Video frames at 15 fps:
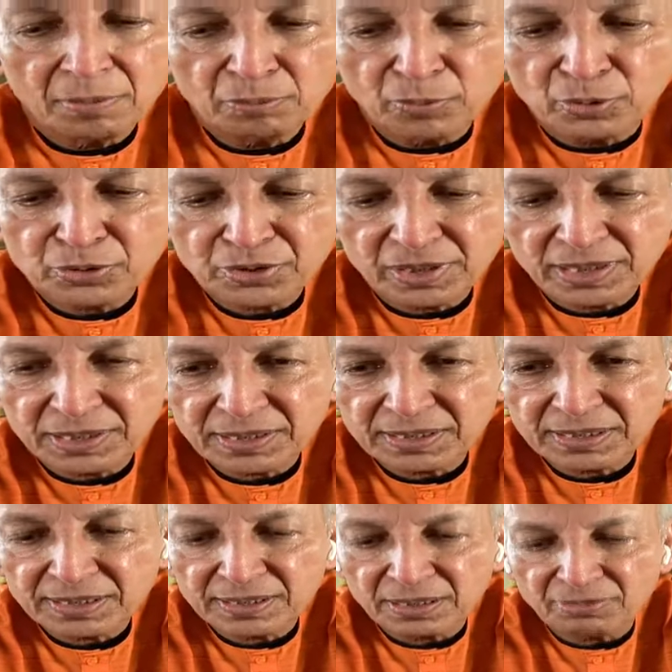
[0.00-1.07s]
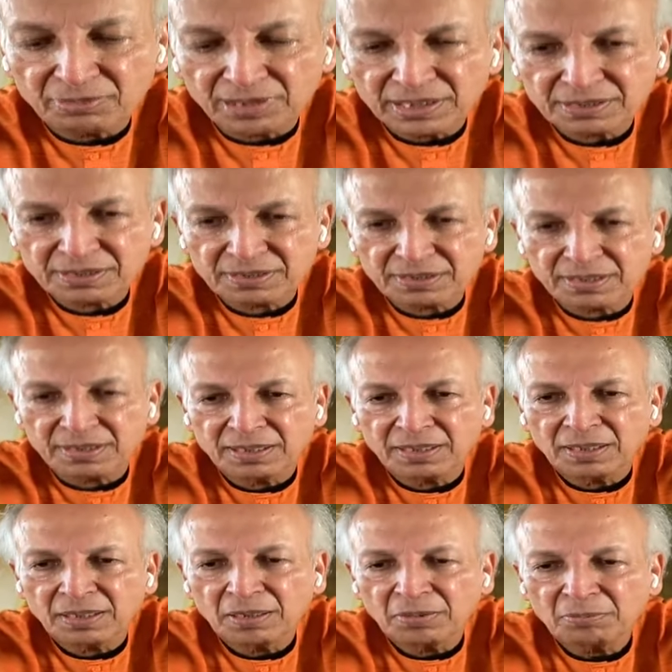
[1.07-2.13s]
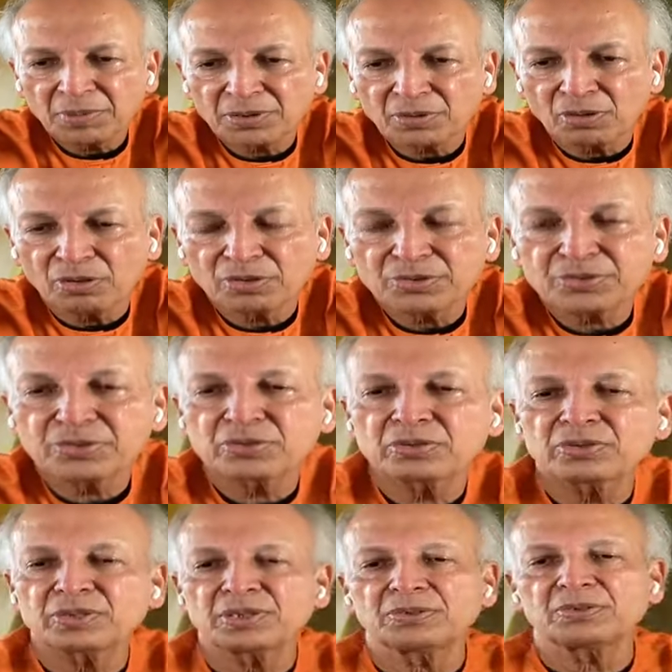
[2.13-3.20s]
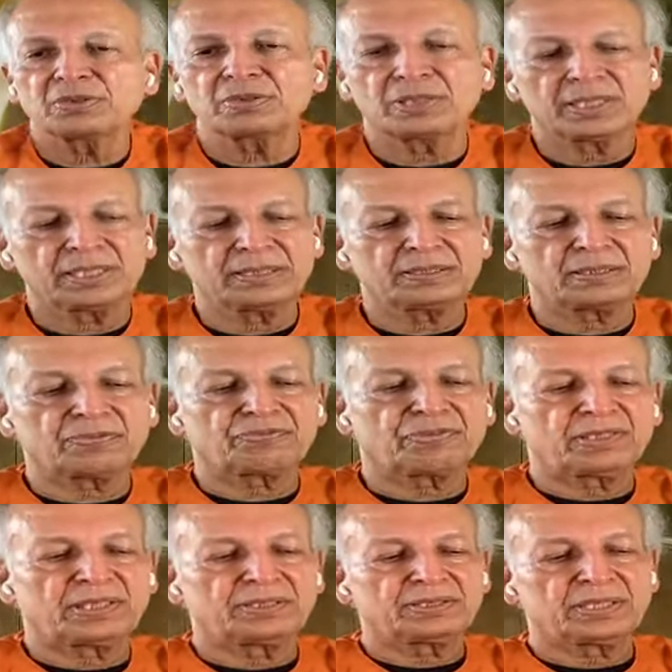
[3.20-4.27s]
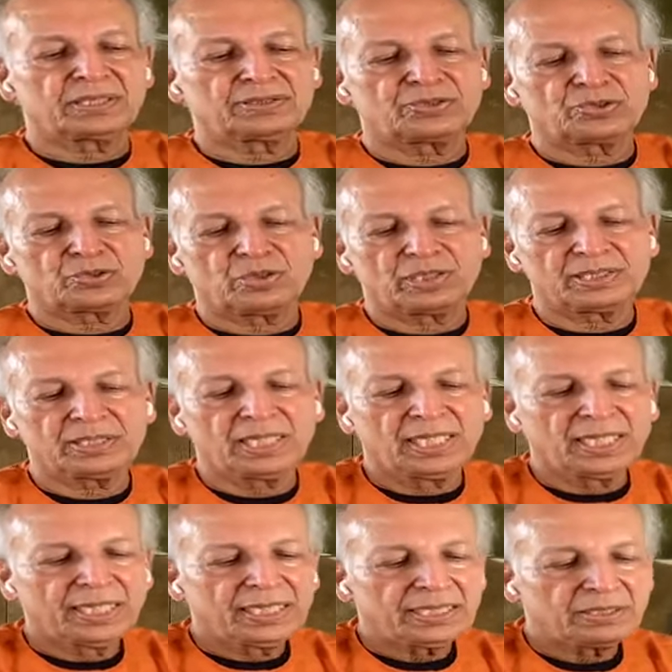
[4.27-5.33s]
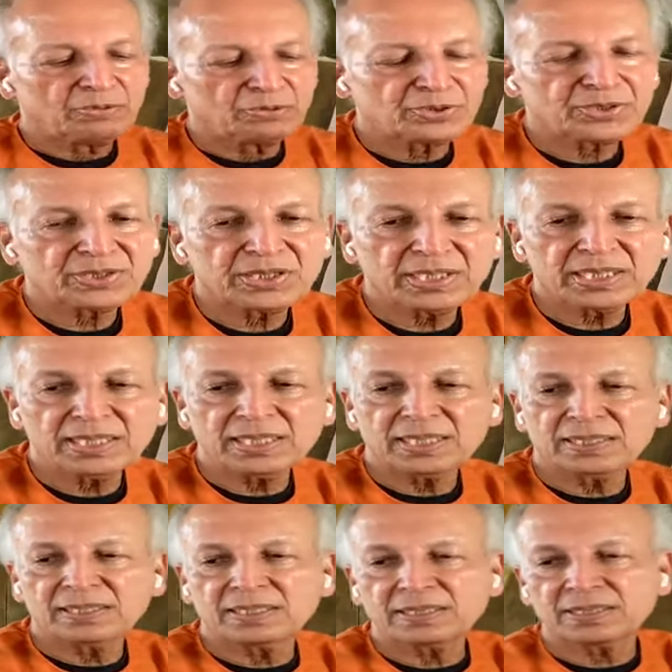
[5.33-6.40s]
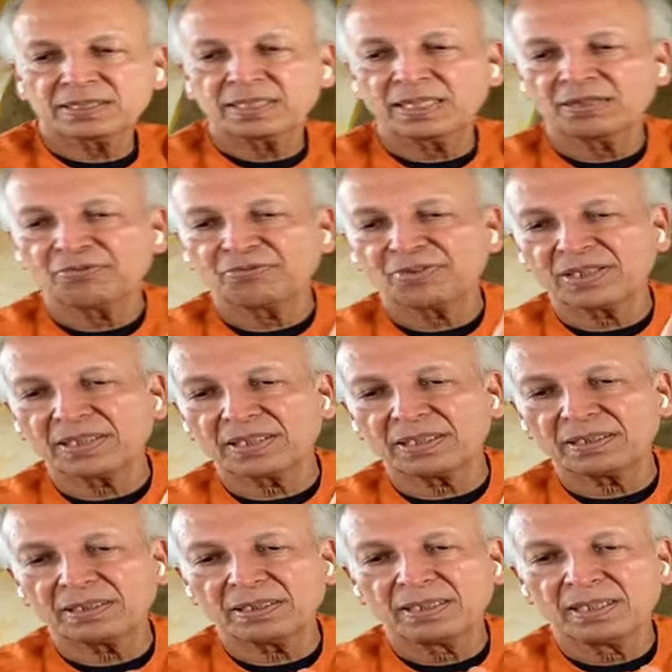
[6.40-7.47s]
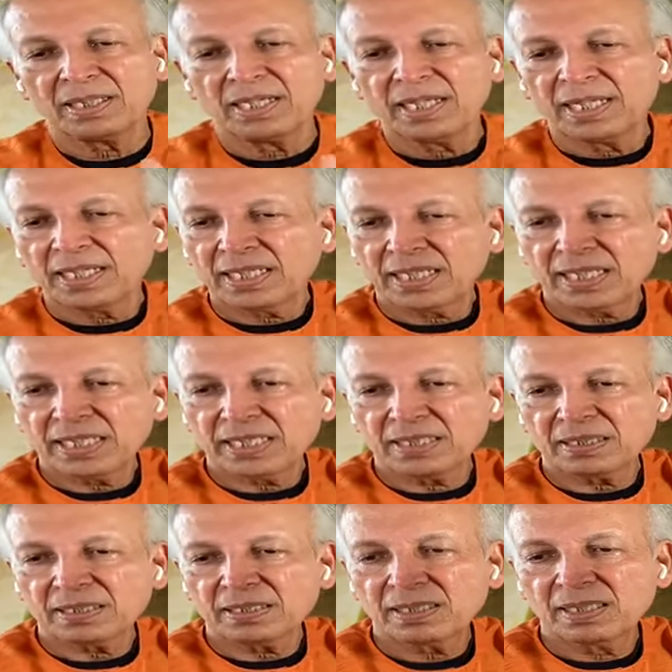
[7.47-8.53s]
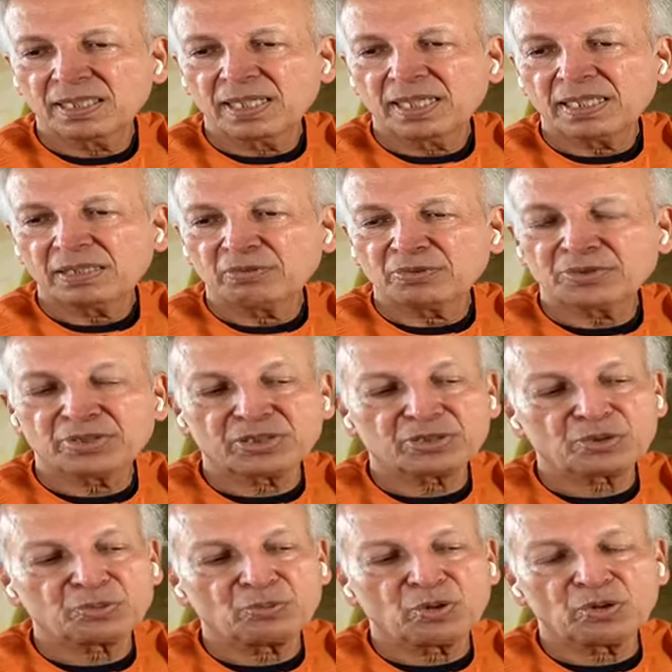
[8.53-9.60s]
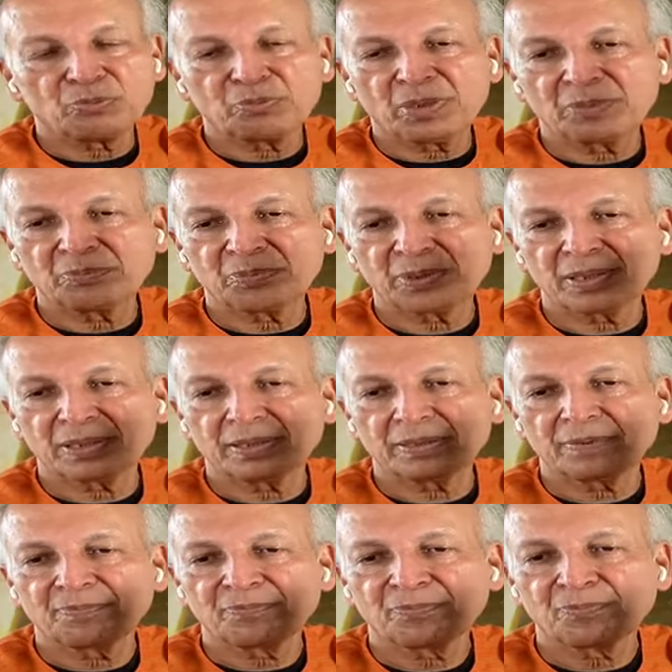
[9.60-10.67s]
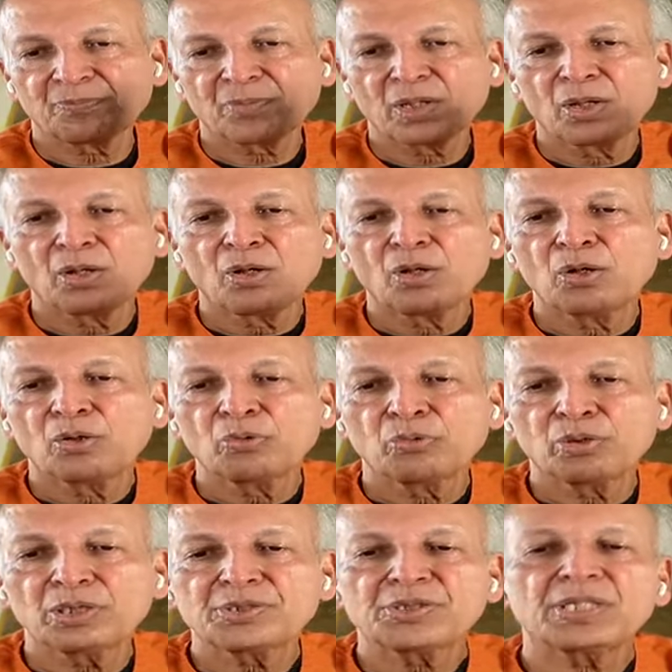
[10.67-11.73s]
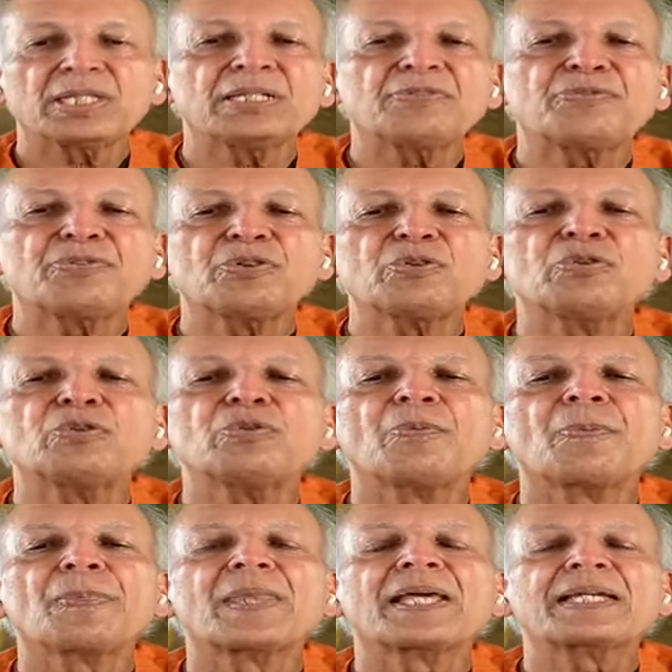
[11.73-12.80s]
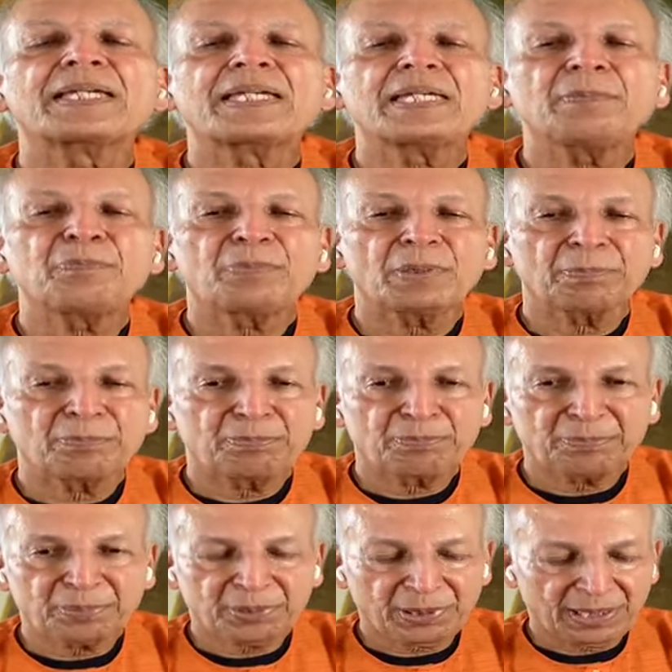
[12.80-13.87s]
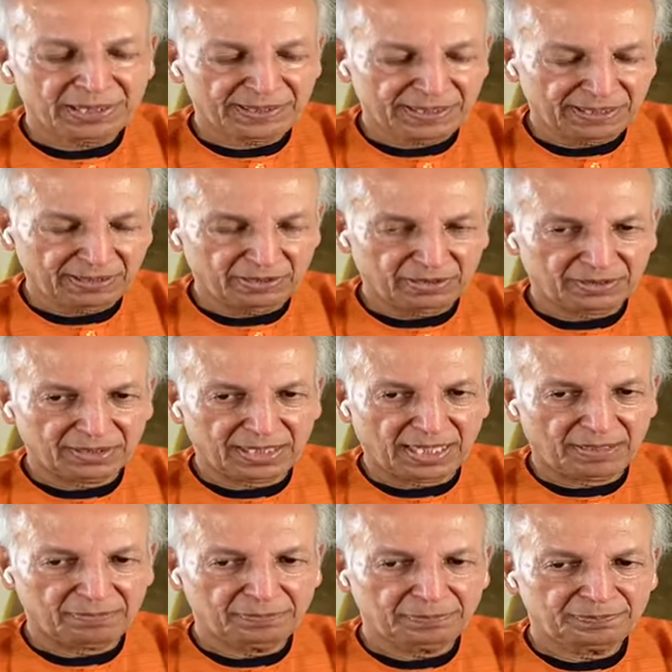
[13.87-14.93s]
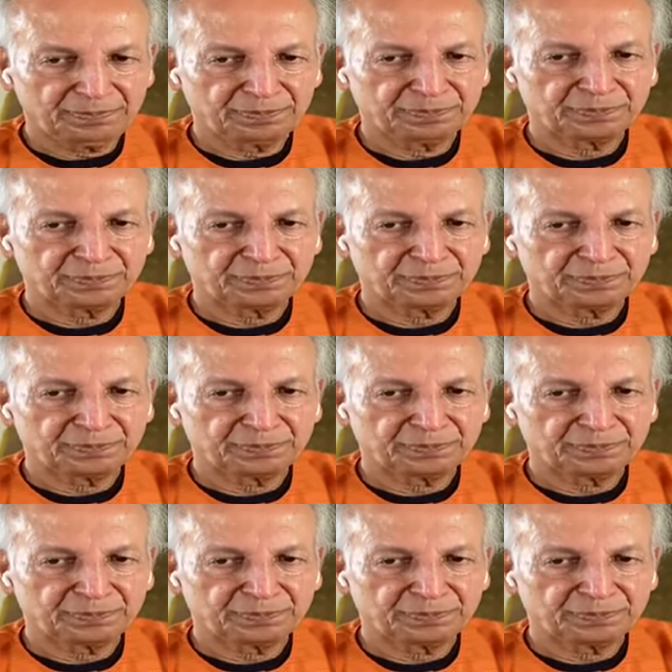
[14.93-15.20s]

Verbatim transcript: mostly it is in the wrist but also in your interphalangeal joint you will see in this finger here you'll see a small bump here which if you keep pressing on them